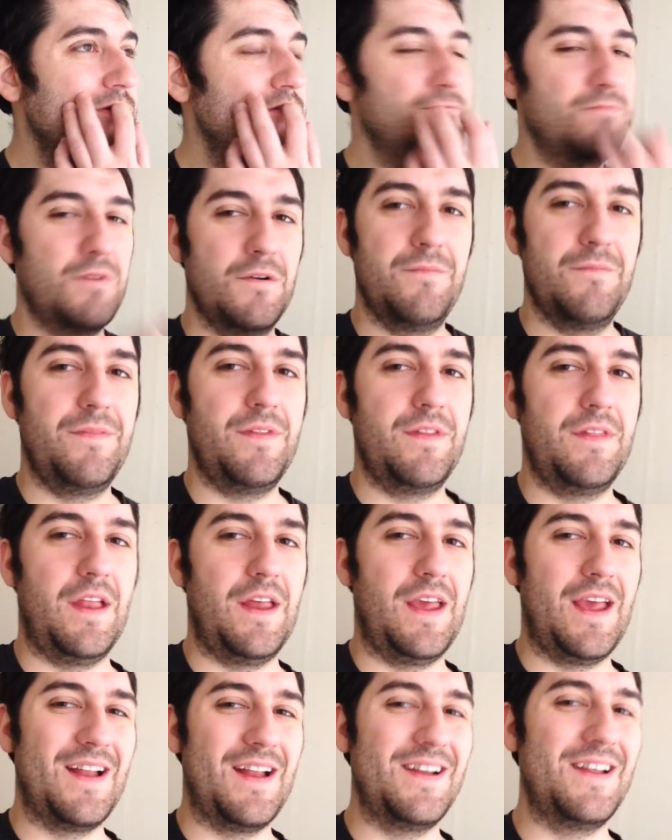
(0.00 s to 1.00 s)
But then
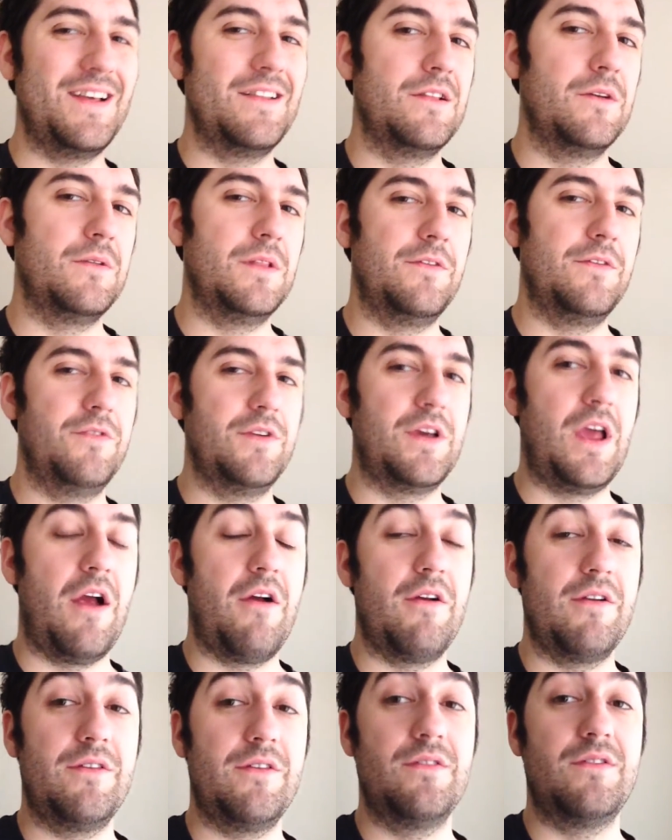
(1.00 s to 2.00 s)
again, I need low-level
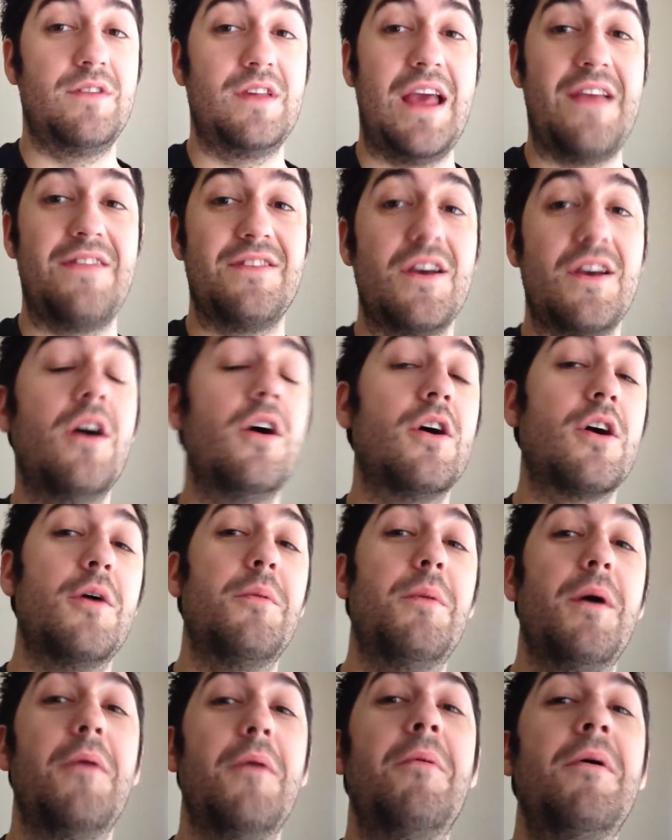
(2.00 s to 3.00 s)
characters to get the Cargo
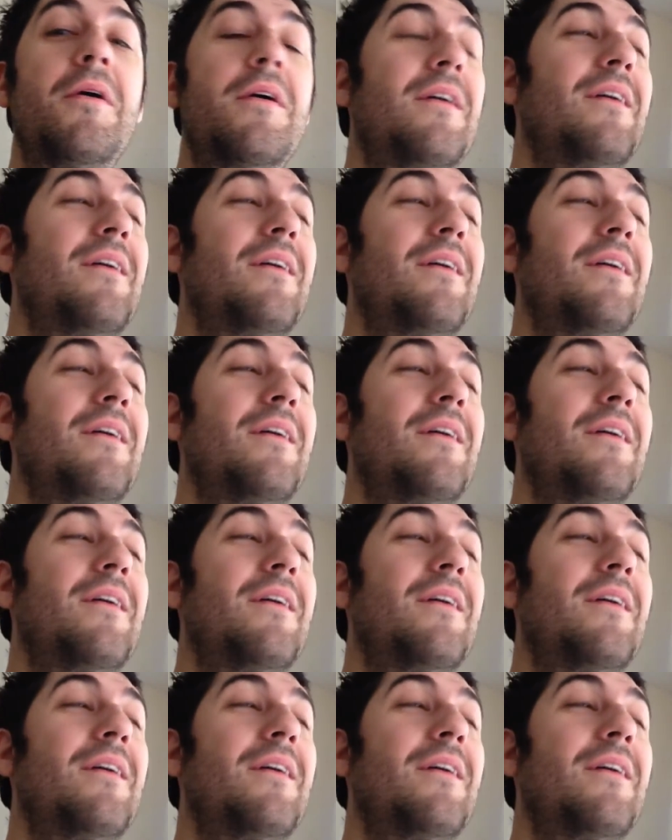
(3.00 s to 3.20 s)
Bob.